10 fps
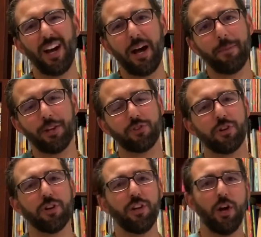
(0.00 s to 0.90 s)
I'm not
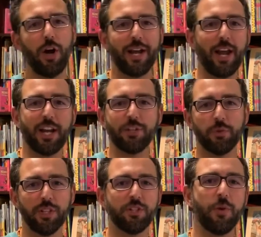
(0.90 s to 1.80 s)
sure, you know, I, I could
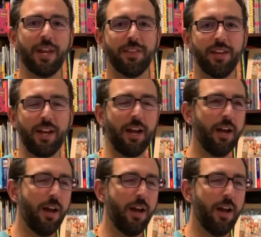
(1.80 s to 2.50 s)
really do anything.